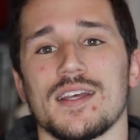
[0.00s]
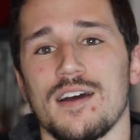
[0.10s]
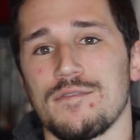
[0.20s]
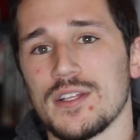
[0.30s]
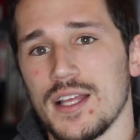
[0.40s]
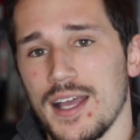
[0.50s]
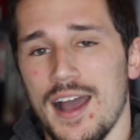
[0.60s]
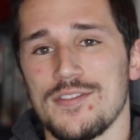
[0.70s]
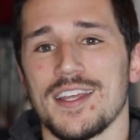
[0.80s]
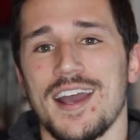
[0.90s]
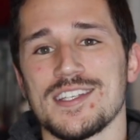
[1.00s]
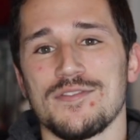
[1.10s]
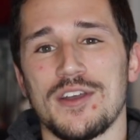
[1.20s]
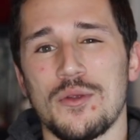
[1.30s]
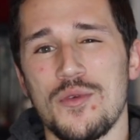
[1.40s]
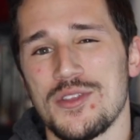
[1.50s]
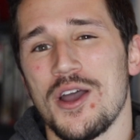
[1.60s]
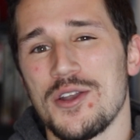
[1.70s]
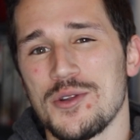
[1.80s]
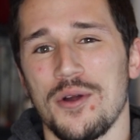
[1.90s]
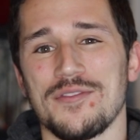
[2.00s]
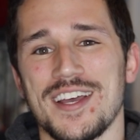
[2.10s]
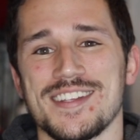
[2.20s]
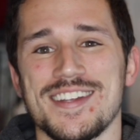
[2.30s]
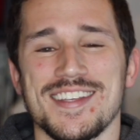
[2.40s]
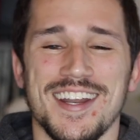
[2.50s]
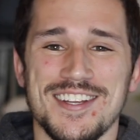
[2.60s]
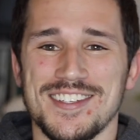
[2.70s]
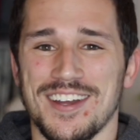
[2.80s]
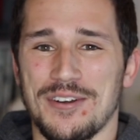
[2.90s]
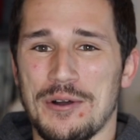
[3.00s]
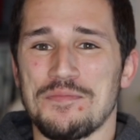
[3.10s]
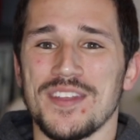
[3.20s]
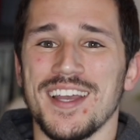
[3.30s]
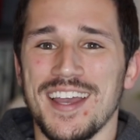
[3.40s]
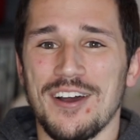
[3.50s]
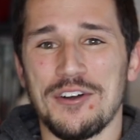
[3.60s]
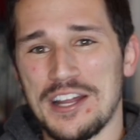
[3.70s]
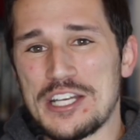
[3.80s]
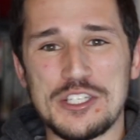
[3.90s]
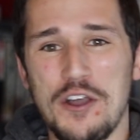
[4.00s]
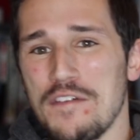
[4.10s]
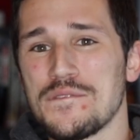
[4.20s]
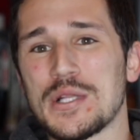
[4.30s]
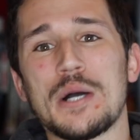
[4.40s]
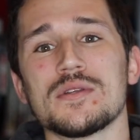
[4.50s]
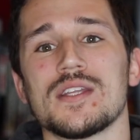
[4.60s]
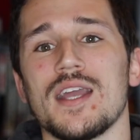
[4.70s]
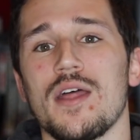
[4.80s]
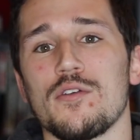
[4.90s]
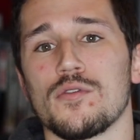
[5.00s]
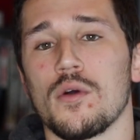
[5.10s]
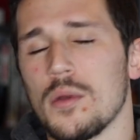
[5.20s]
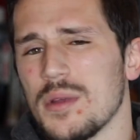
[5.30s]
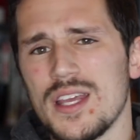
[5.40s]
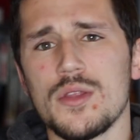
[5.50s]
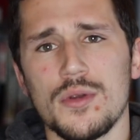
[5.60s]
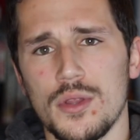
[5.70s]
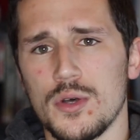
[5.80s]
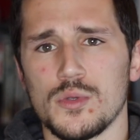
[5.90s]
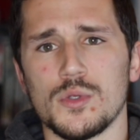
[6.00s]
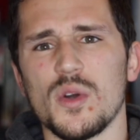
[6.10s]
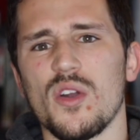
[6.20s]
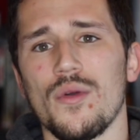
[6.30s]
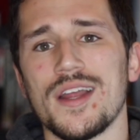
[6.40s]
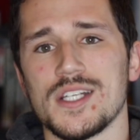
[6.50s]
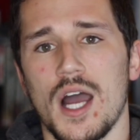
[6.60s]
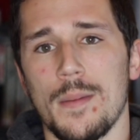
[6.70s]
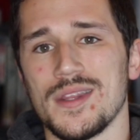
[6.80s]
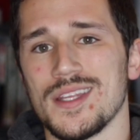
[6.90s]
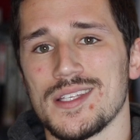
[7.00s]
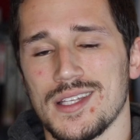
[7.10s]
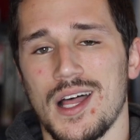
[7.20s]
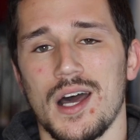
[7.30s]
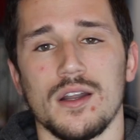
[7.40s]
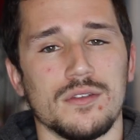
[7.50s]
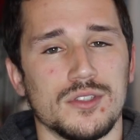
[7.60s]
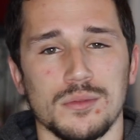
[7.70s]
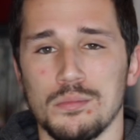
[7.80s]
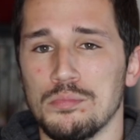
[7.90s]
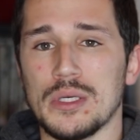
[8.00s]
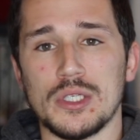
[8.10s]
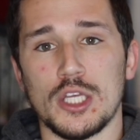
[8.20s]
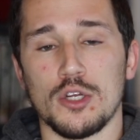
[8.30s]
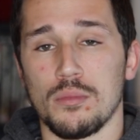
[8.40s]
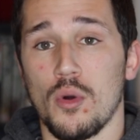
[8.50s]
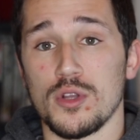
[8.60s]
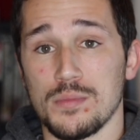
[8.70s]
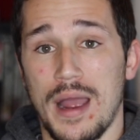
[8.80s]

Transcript: and I feel like having the cast effect with Door of Destiny is kind of just I don't know, it all kind of just flows together for me. But either of those would do a great job in this slot of just building your board's